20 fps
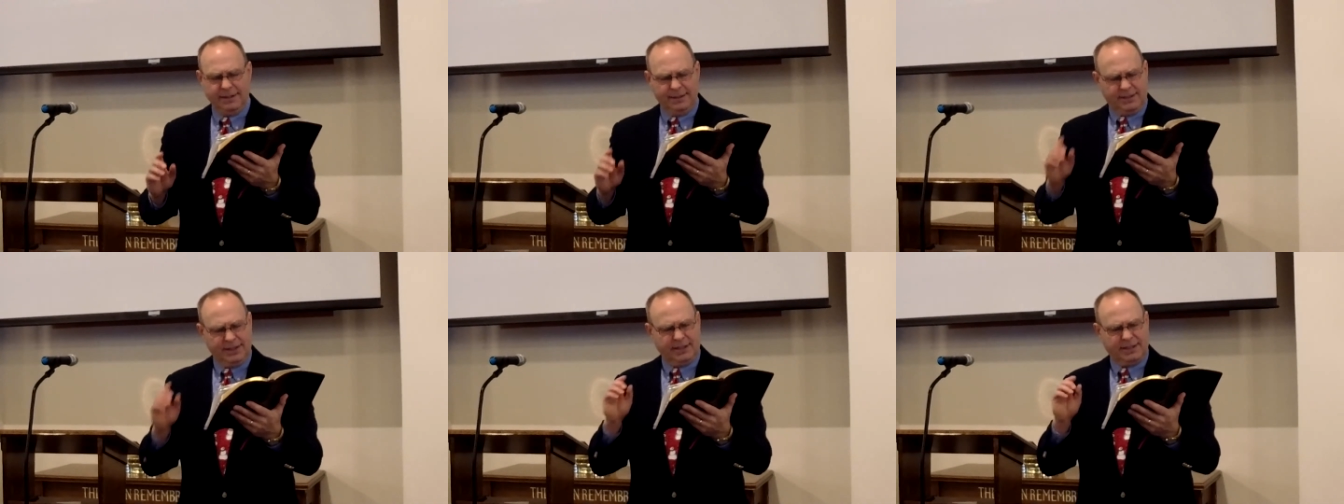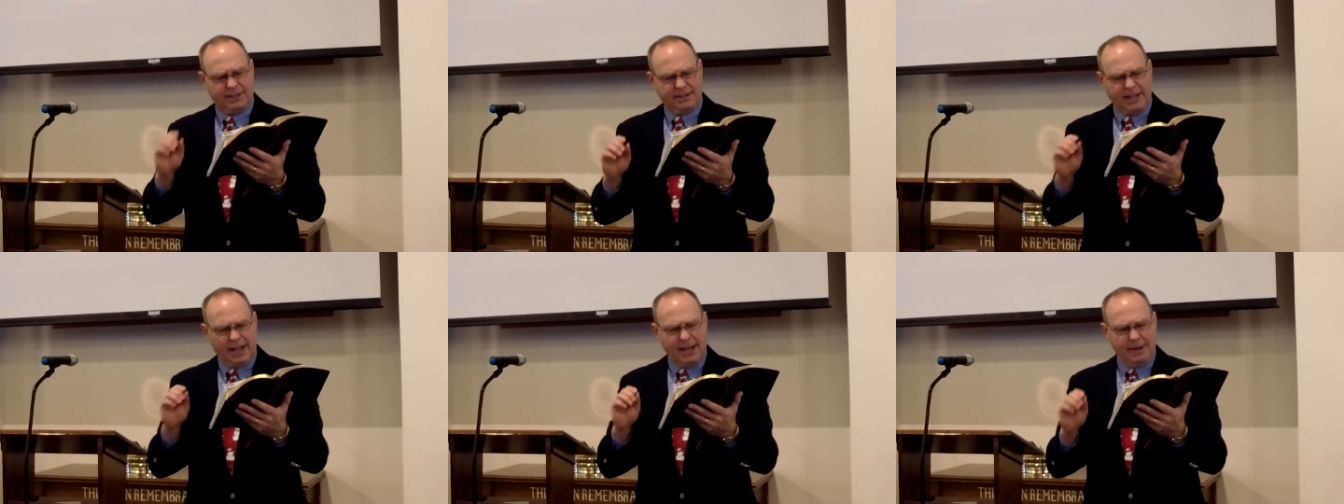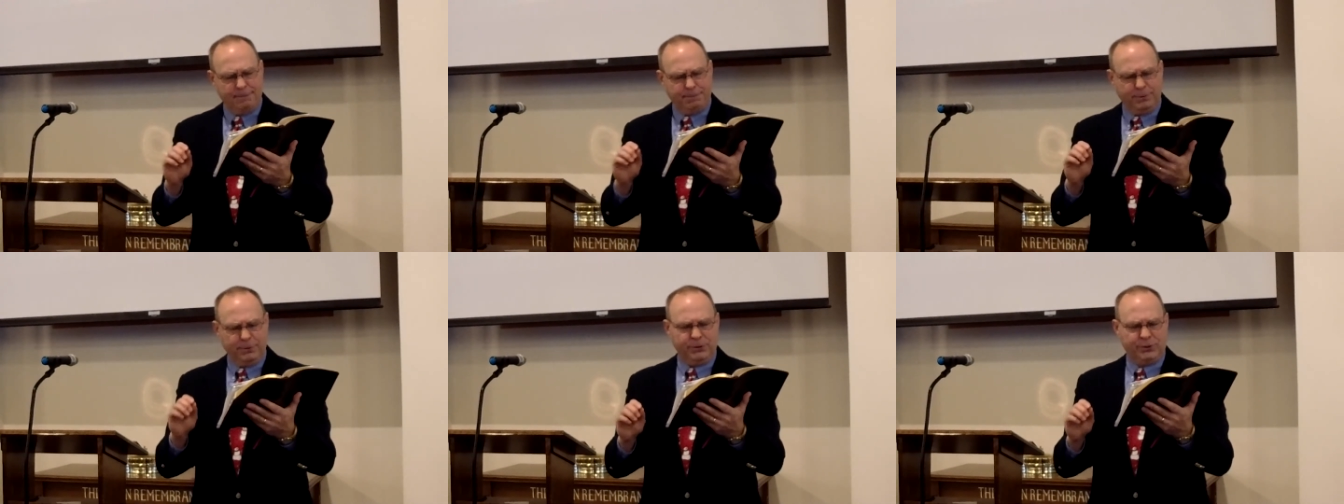
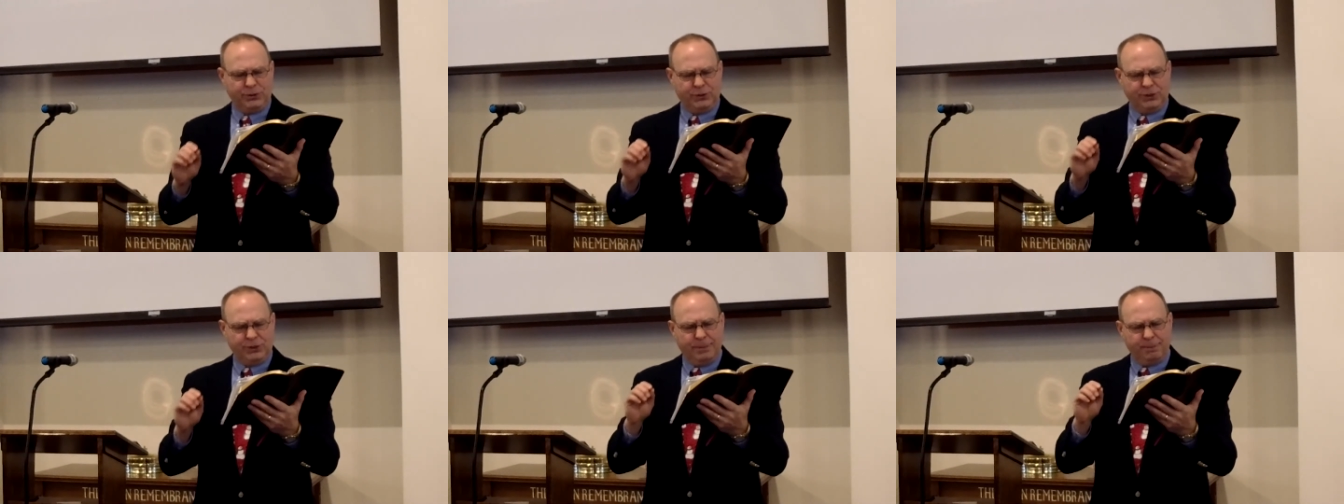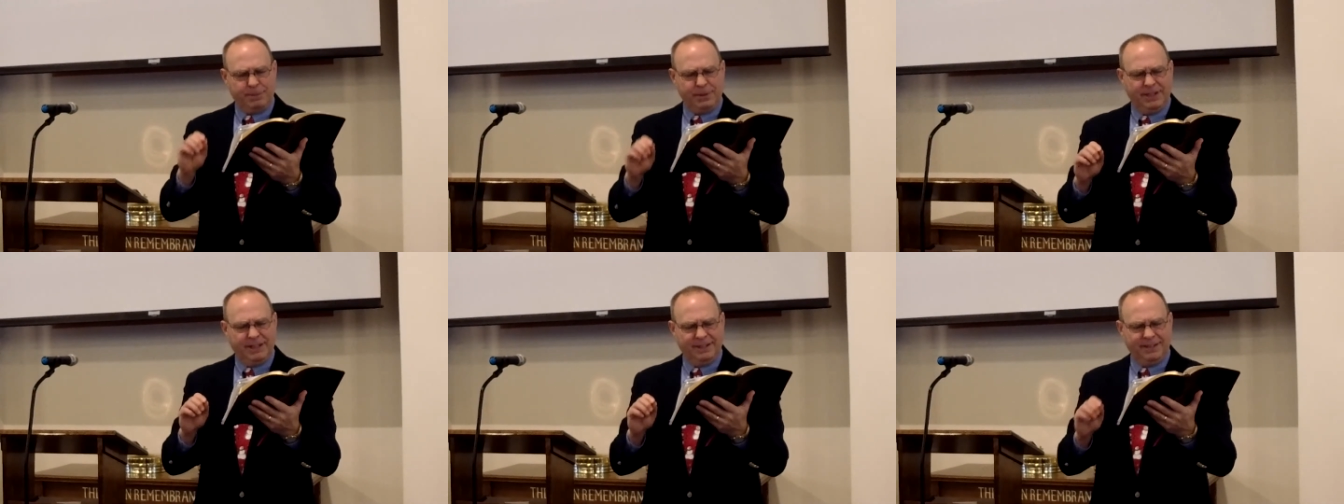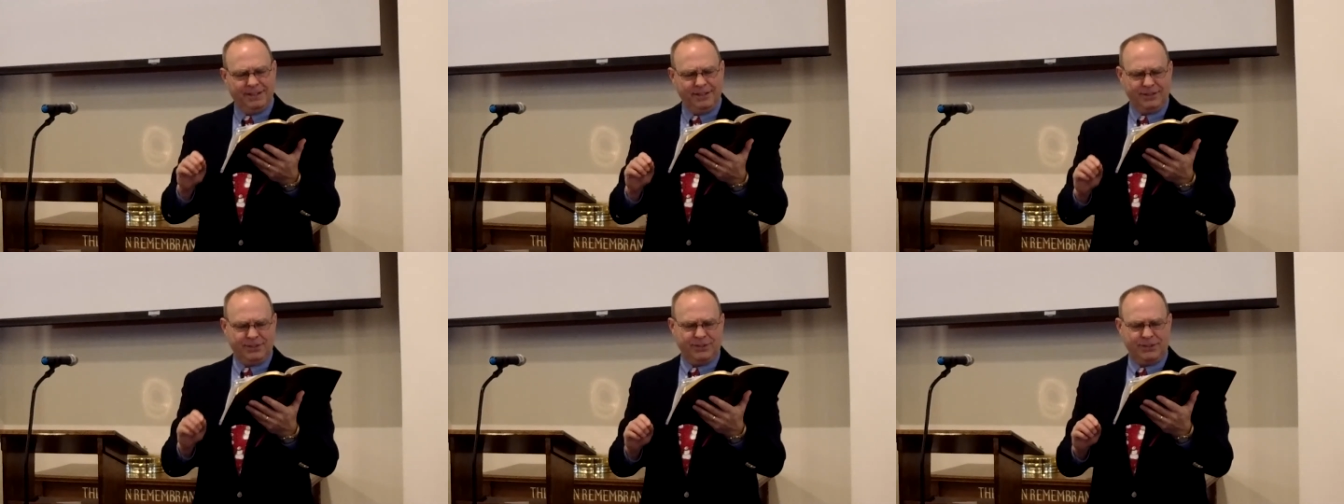Discipleship
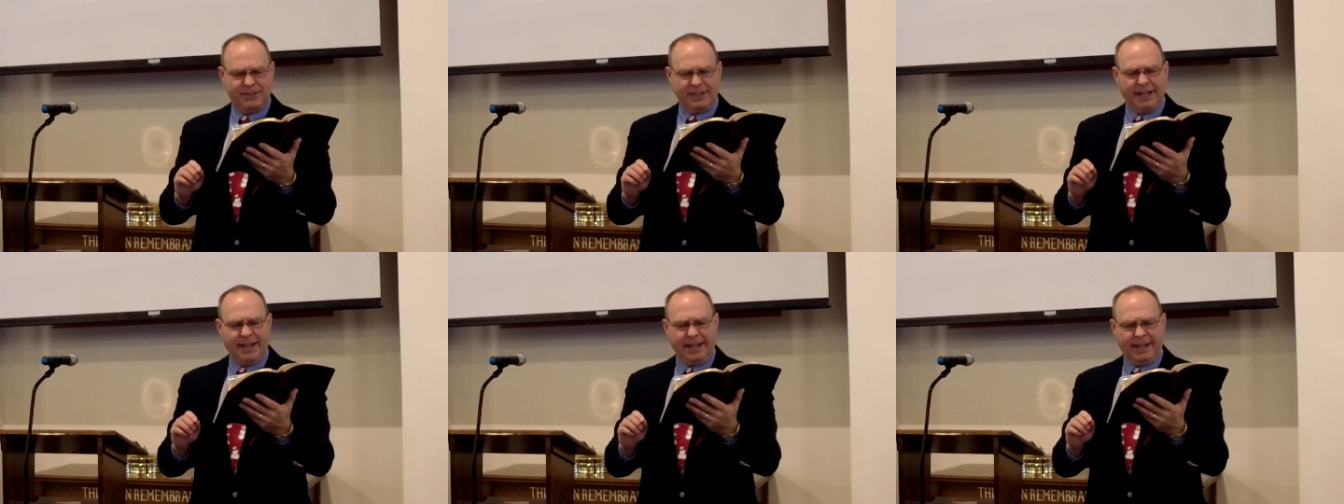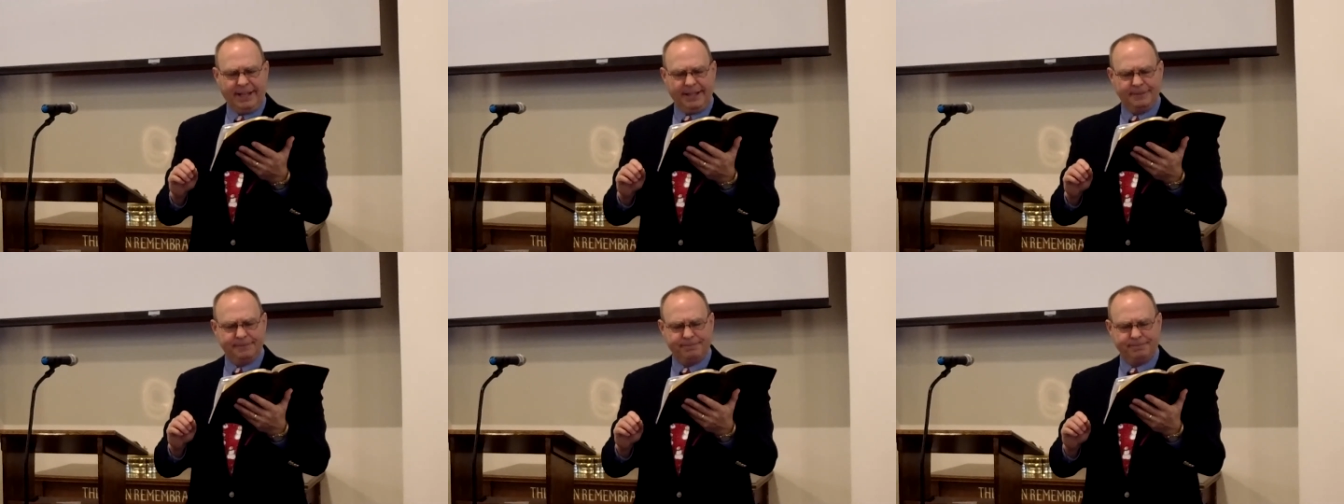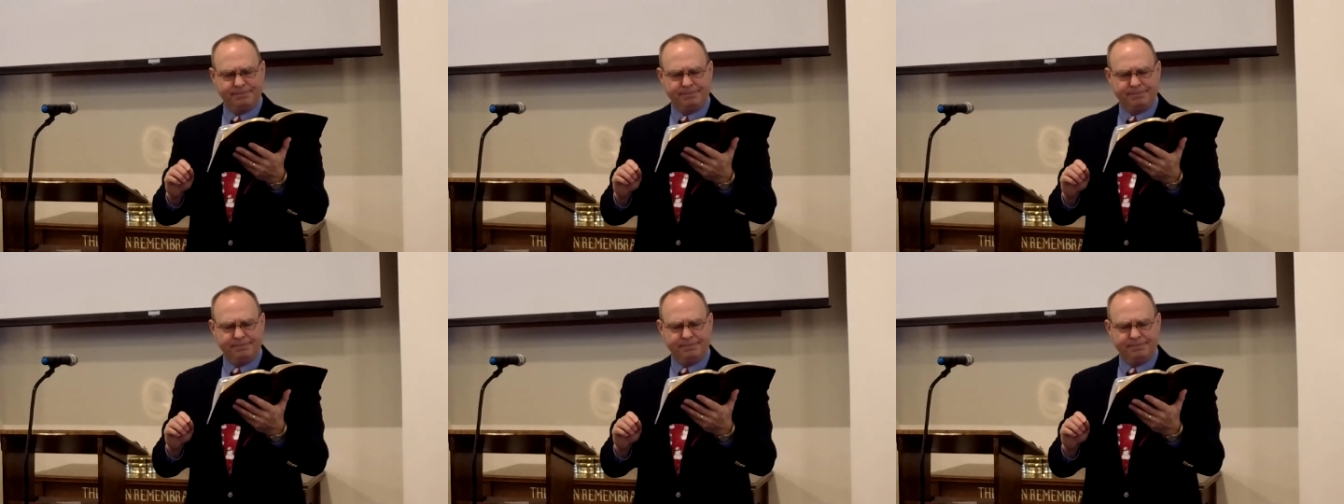in this day